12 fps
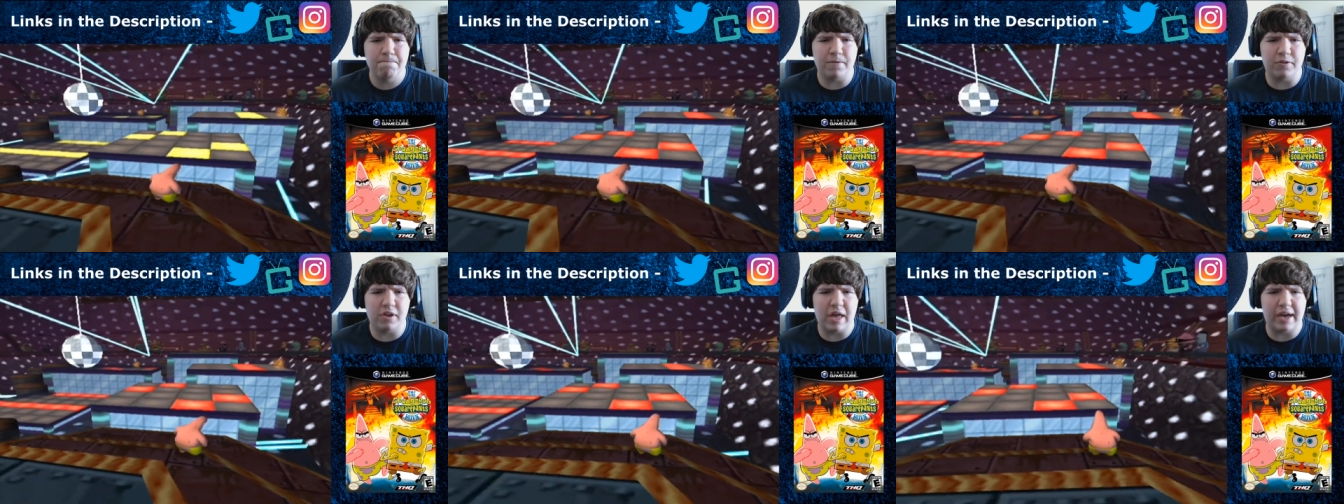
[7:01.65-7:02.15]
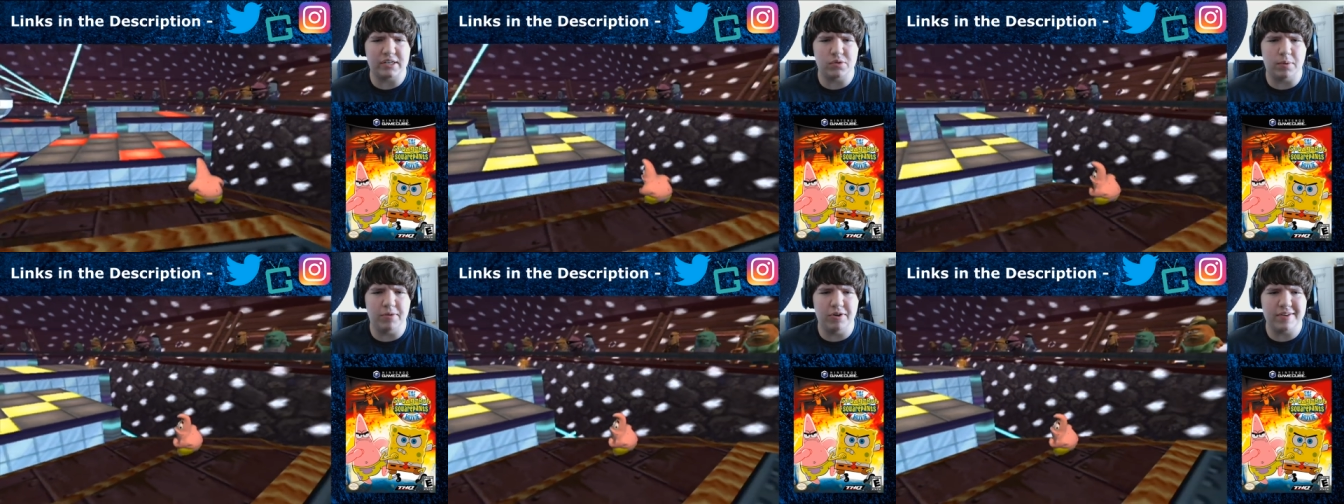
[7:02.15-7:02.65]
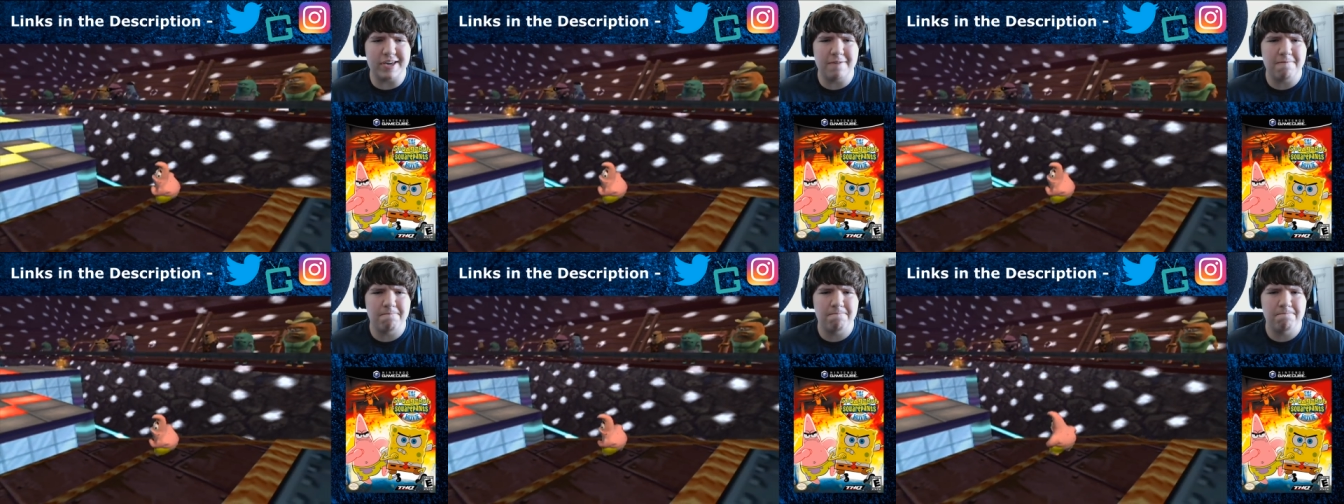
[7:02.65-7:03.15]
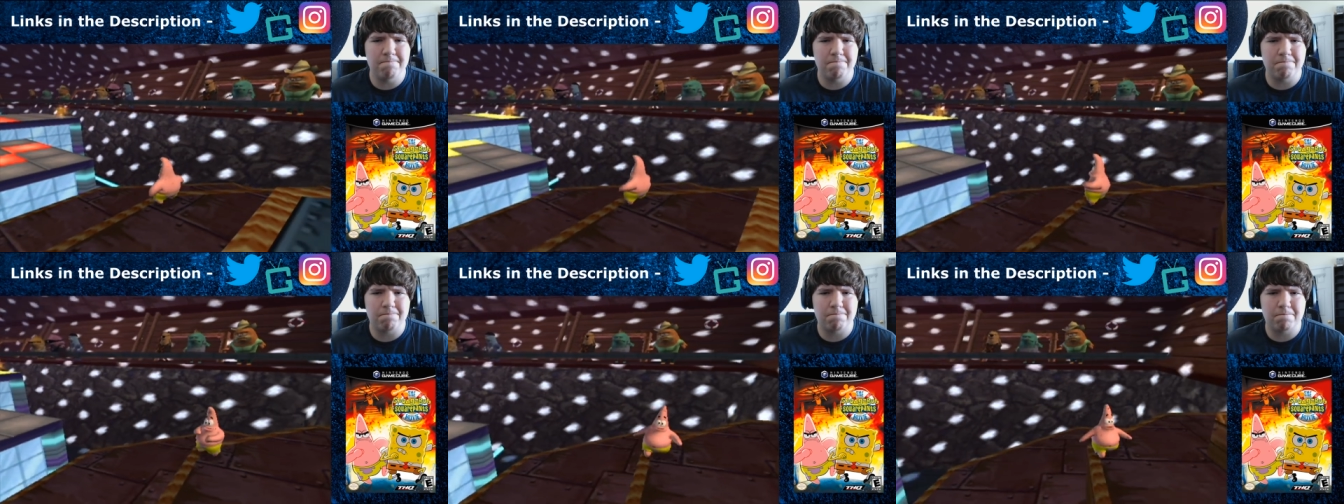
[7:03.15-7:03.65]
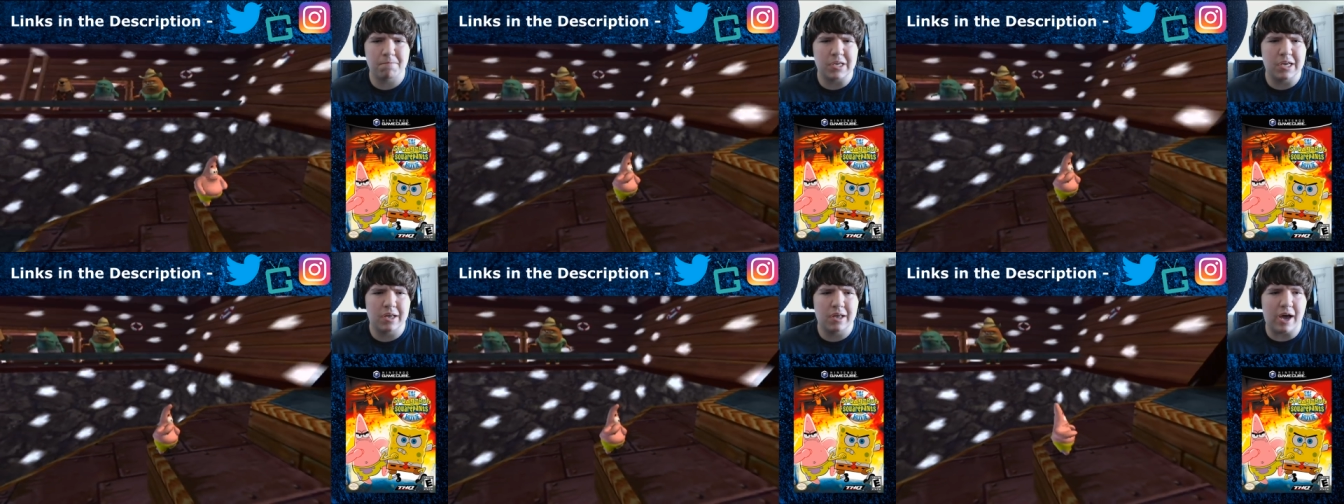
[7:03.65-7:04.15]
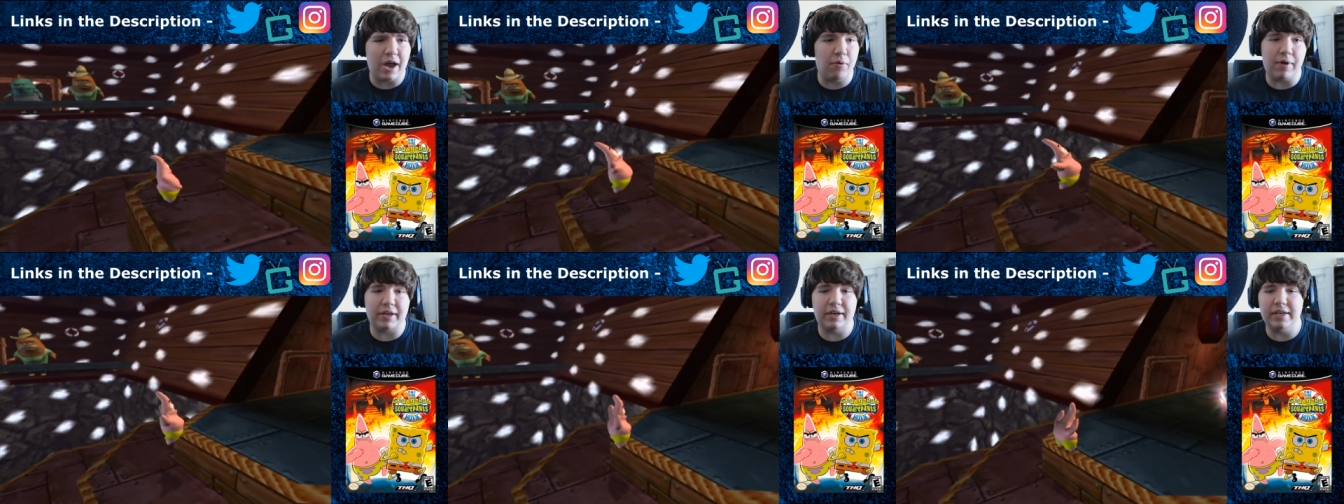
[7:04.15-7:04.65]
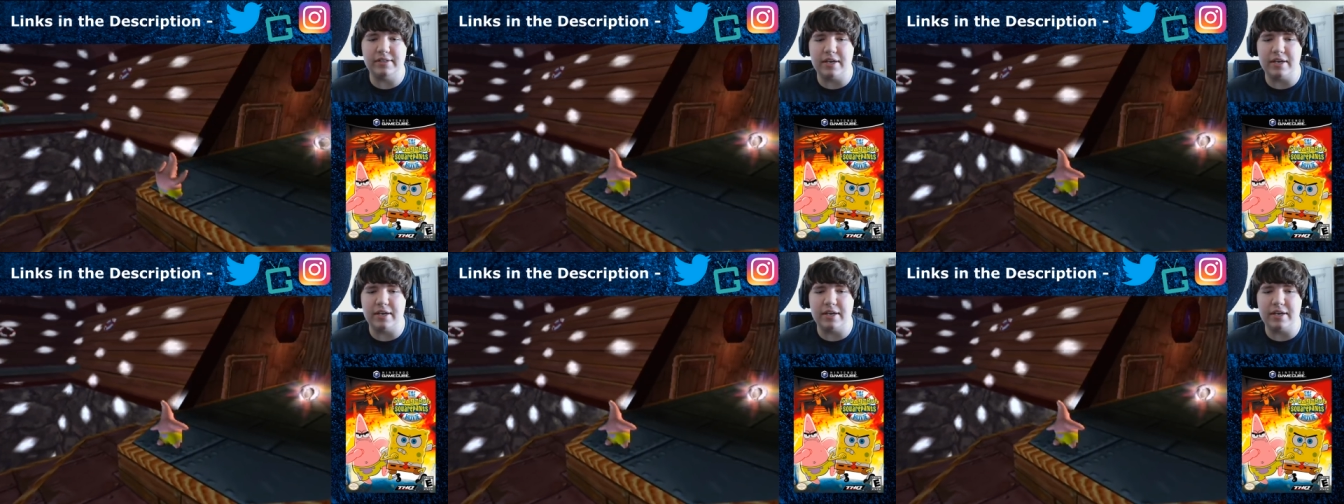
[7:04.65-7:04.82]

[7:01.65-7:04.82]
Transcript: from the actual movie. I don't recognize